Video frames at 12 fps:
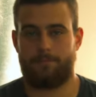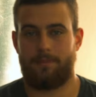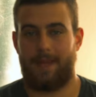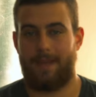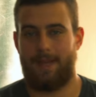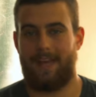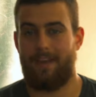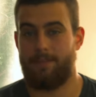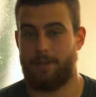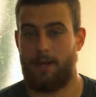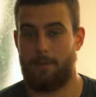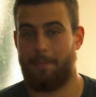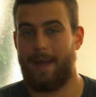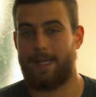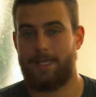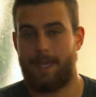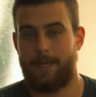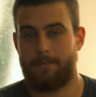and again, I haven't gone back
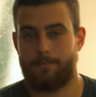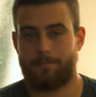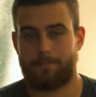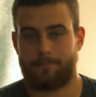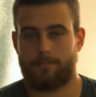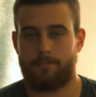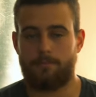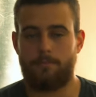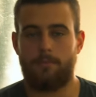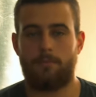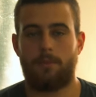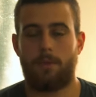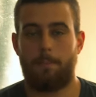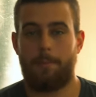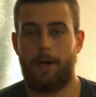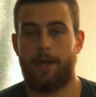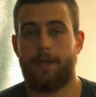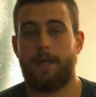yet,
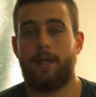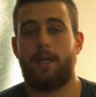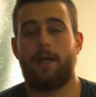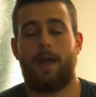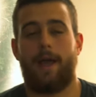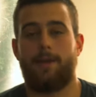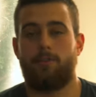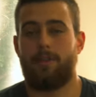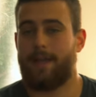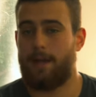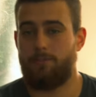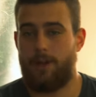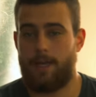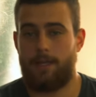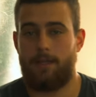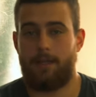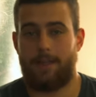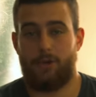but I do feel like I'm
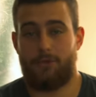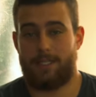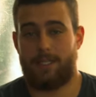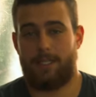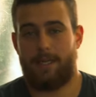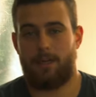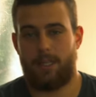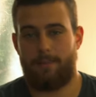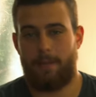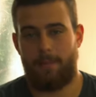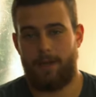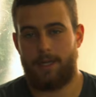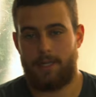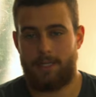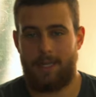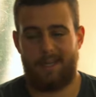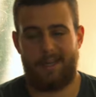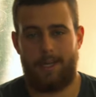ready. Like physically, I know that my body can
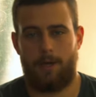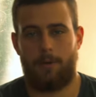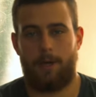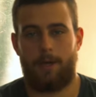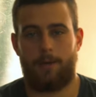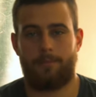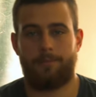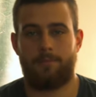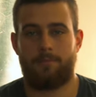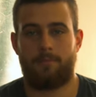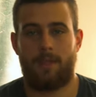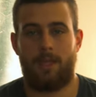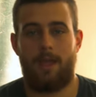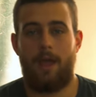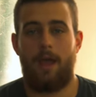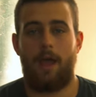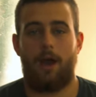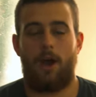take it now. Um,
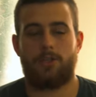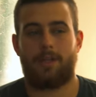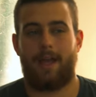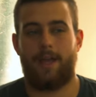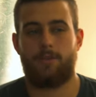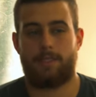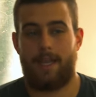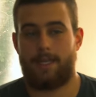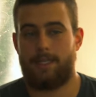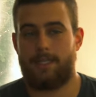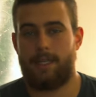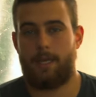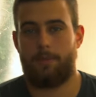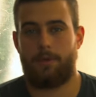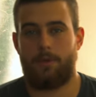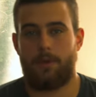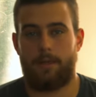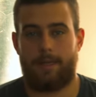also, like I use KT tape,
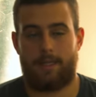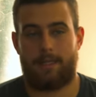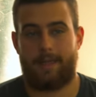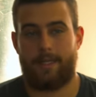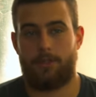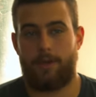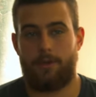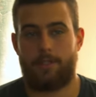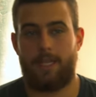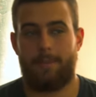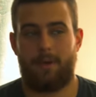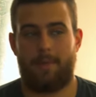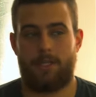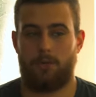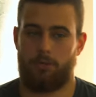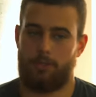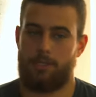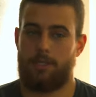like athletic trainer's tape on my
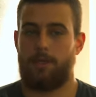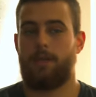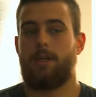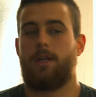shoulders.